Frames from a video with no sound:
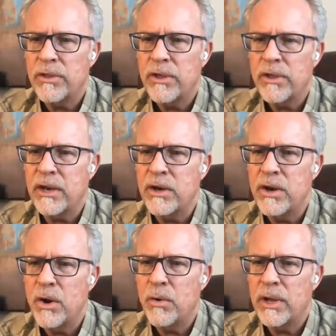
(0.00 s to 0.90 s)
You would think
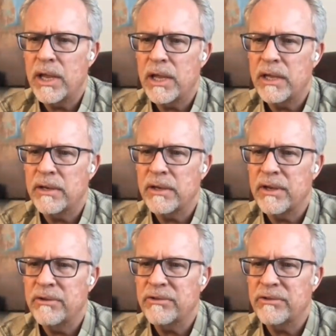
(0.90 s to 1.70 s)
that knowing it